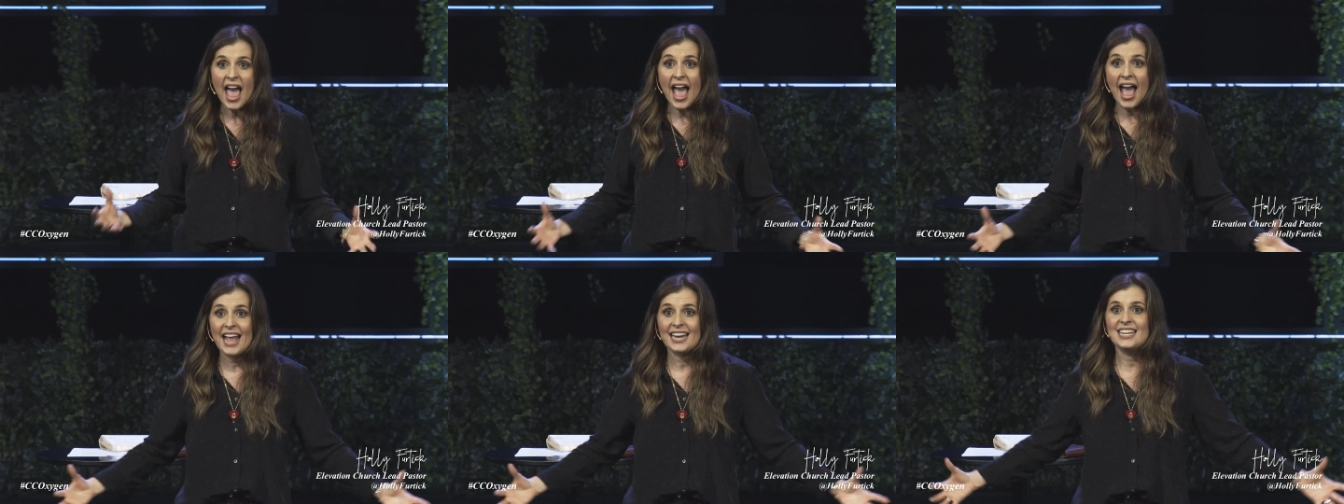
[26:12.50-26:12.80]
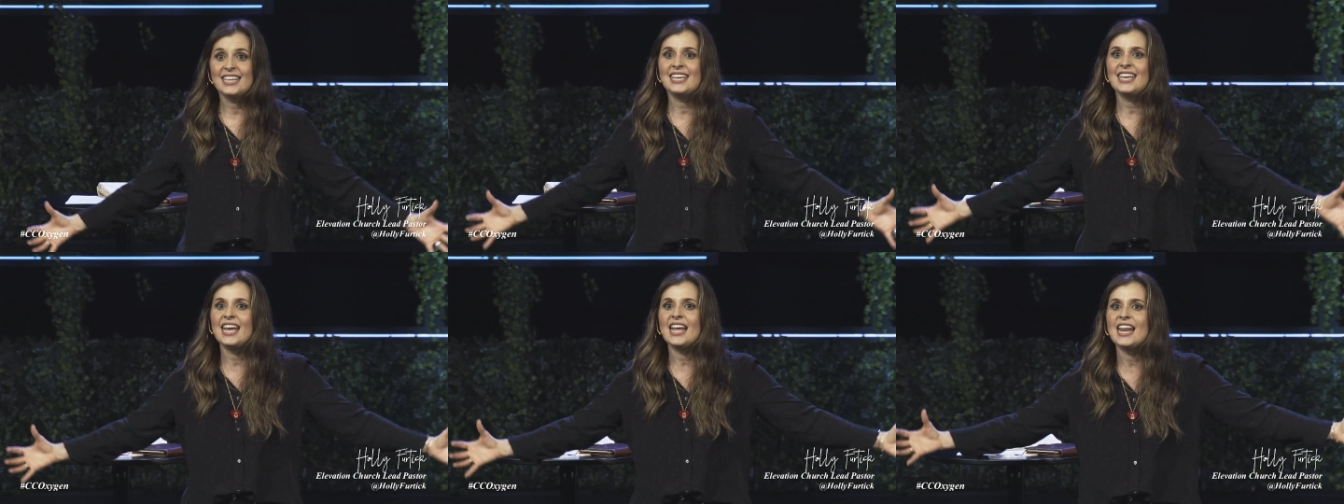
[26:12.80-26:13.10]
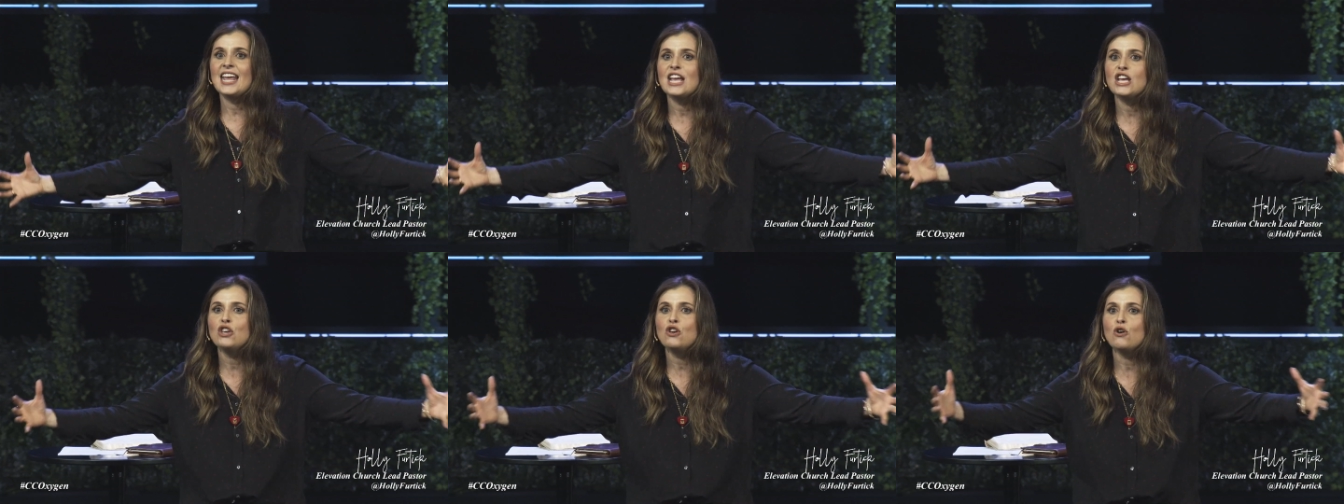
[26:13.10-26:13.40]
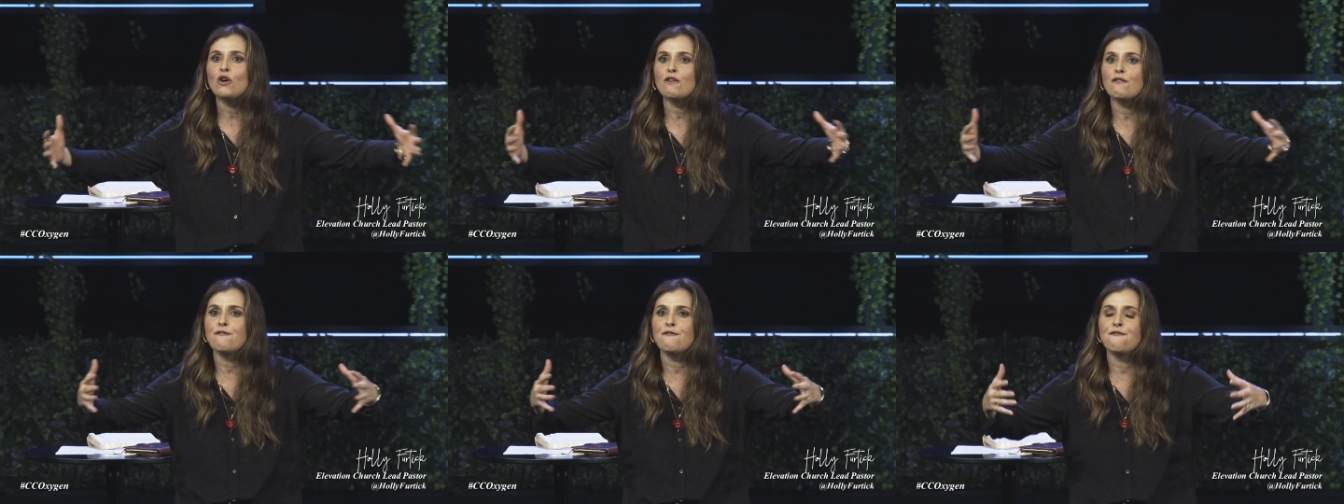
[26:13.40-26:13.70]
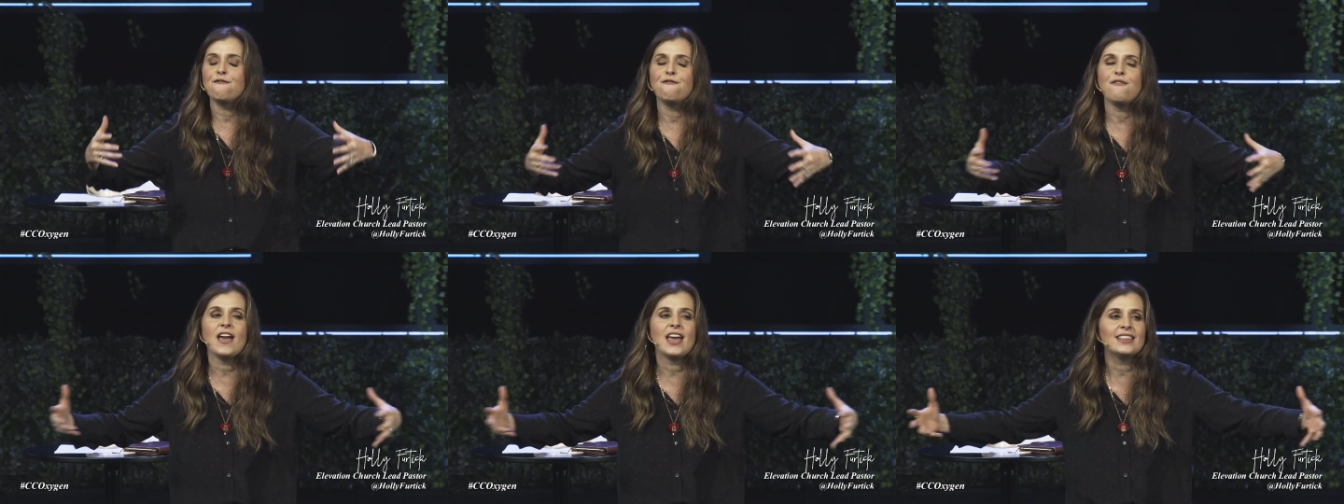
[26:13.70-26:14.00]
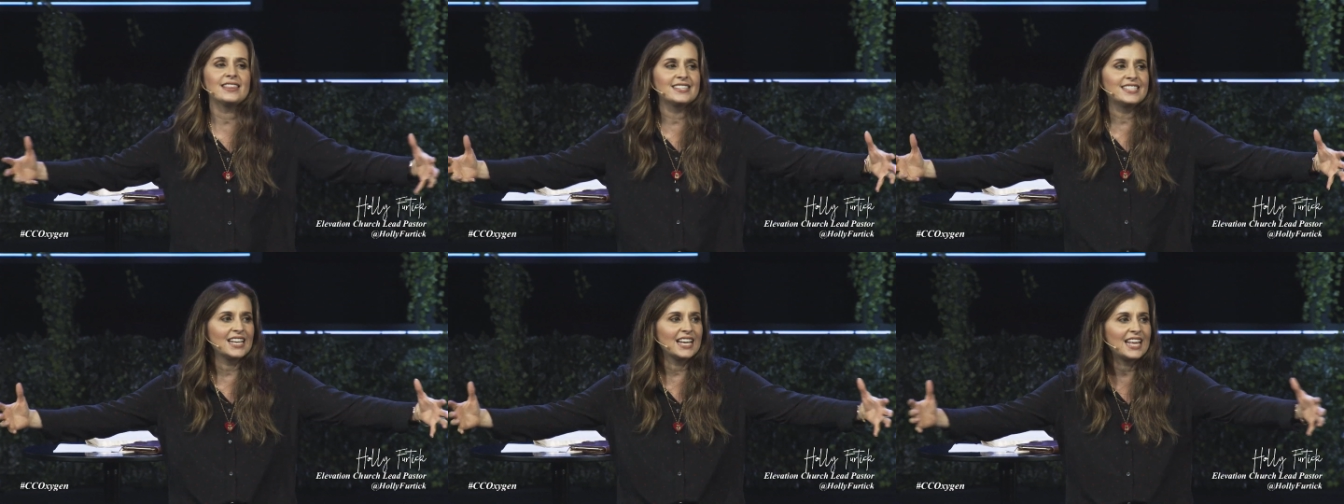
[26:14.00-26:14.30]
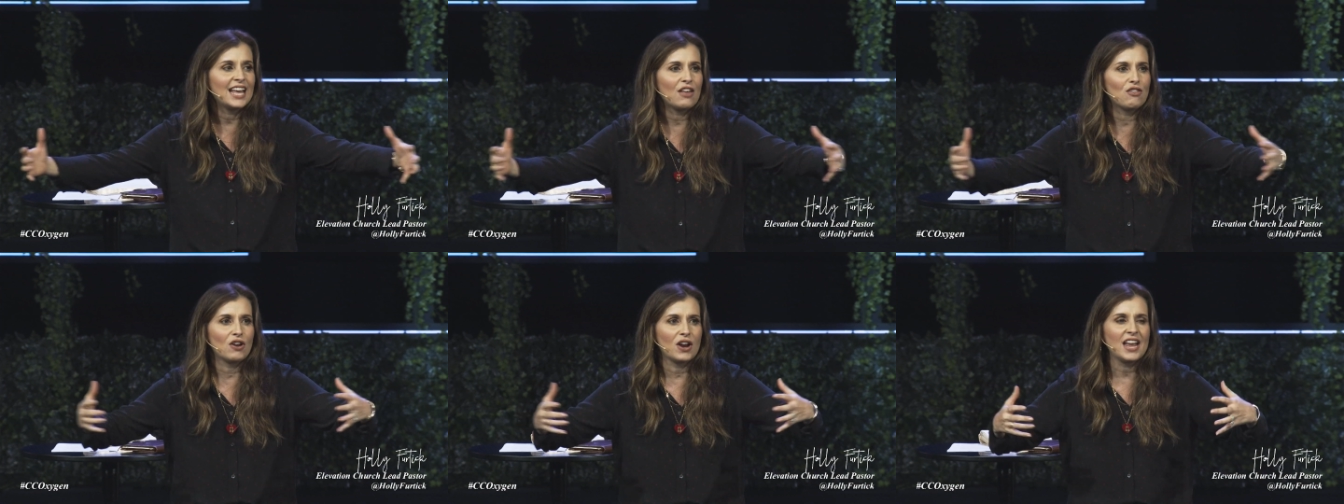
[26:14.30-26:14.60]
and getting your faith
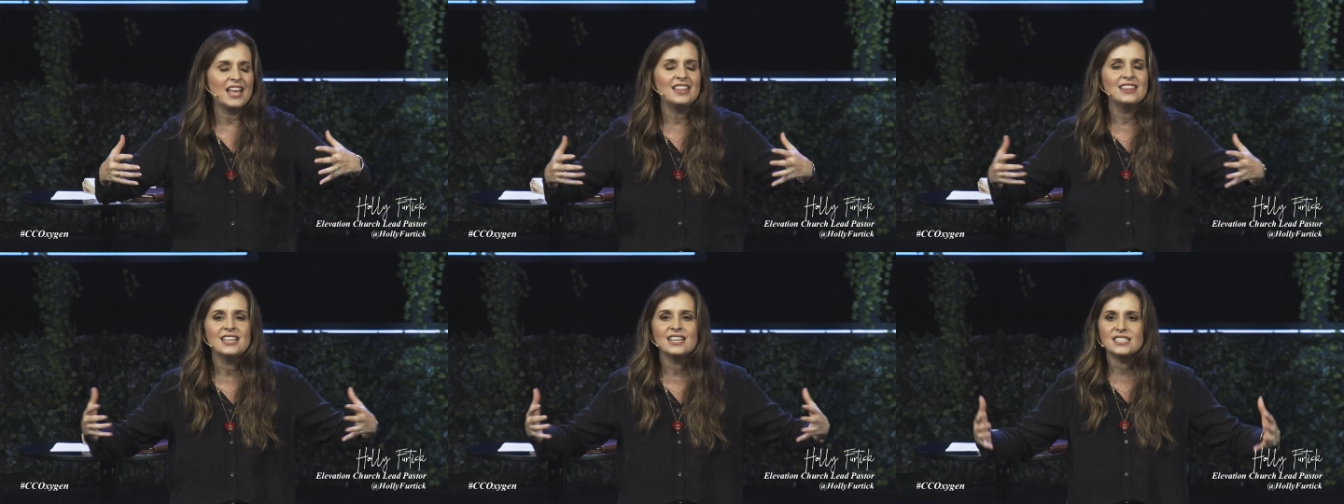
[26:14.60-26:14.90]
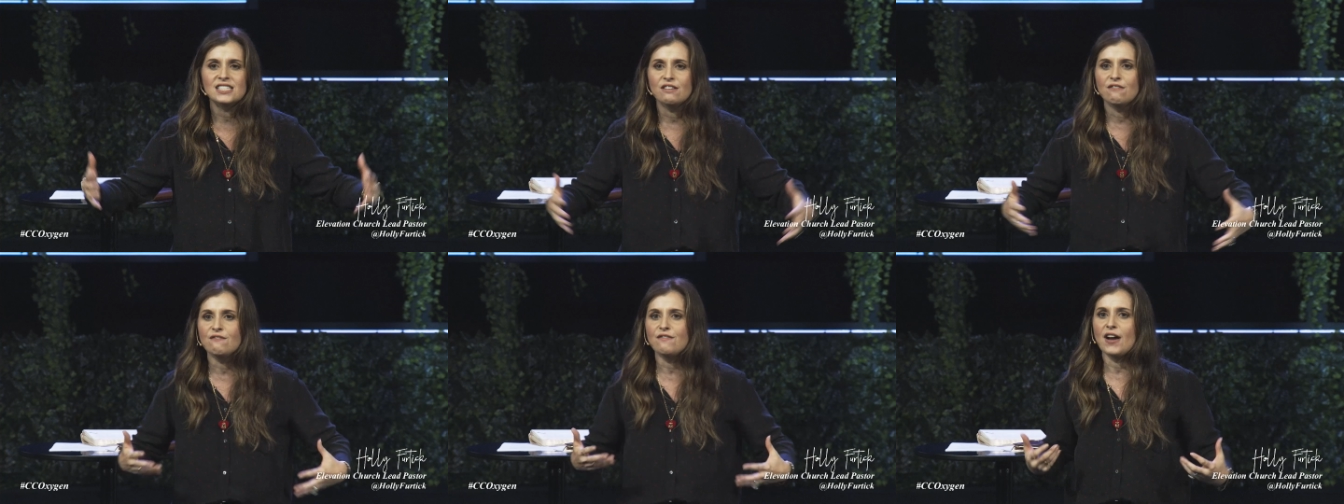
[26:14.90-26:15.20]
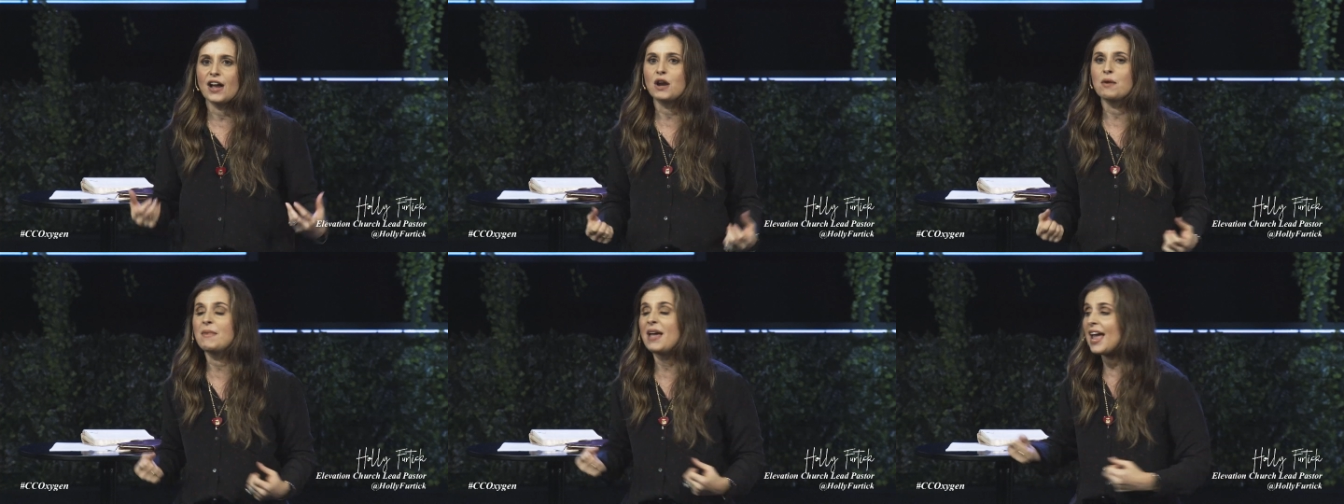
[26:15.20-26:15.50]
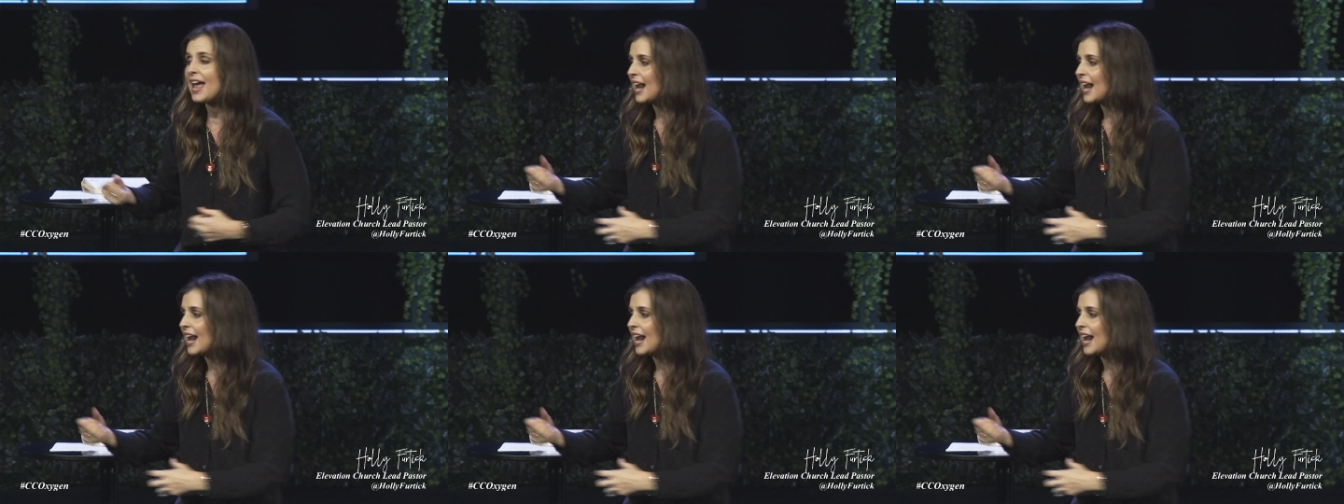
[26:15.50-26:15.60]
together in this environment,